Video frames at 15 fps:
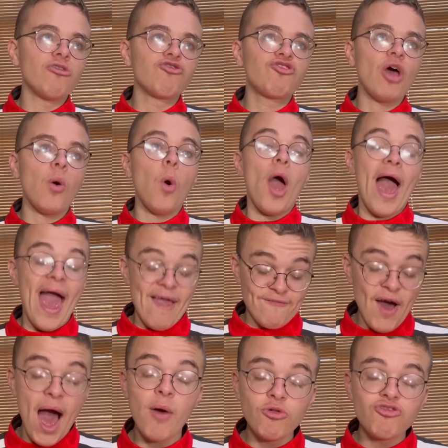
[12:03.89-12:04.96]
So if
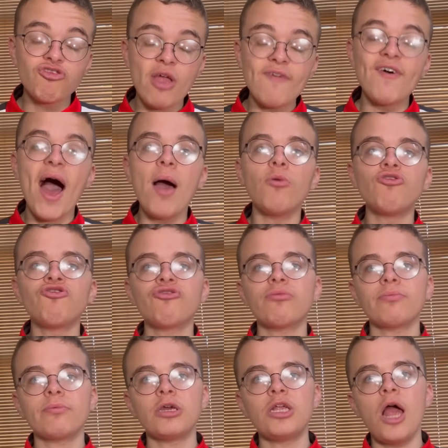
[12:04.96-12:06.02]
I was, if I was,
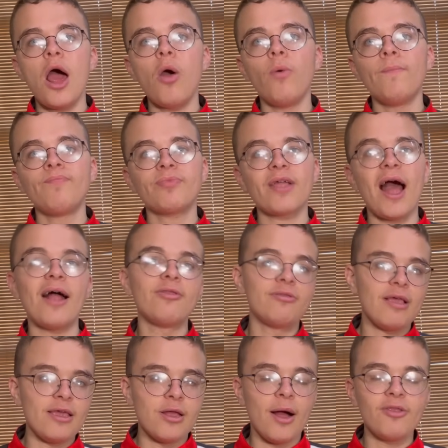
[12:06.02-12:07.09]
you know,
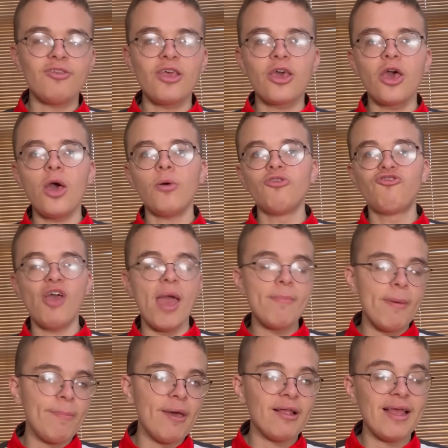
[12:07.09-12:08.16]
and you know Andy Kerwood, Jamie
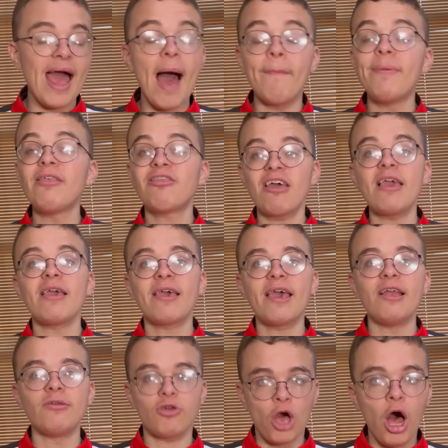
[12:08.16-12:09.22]
Pilley, I'd be
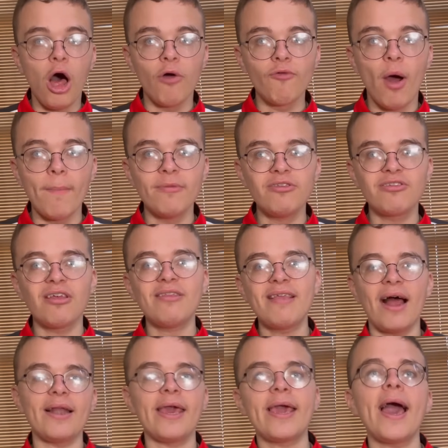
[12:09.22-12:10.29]
thinking Carl Robinson,
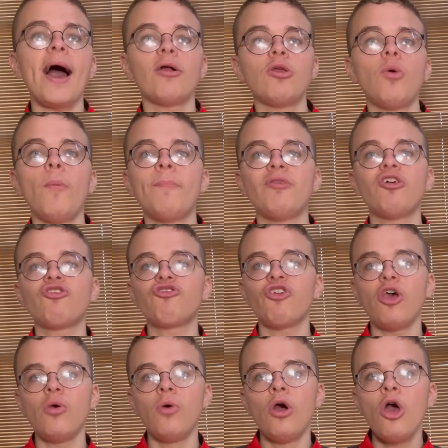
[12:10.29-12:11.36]
Danny Cowley would be the
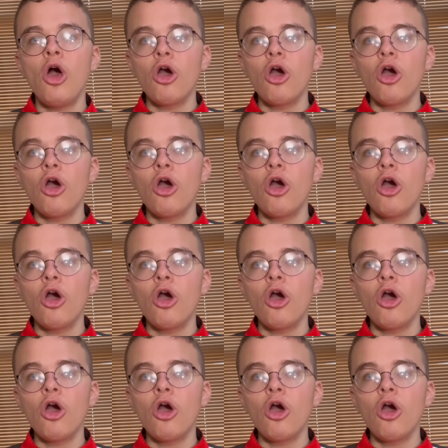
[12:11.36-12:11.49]
two.